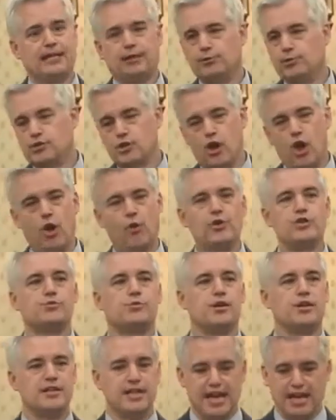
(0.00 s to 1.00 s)
He was always
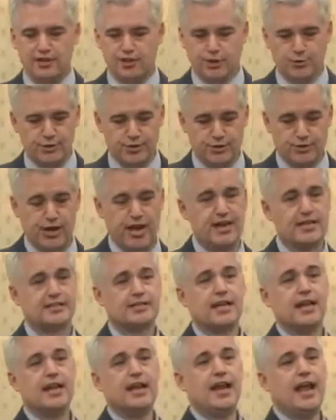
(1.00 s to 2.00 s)
where danger was greatest.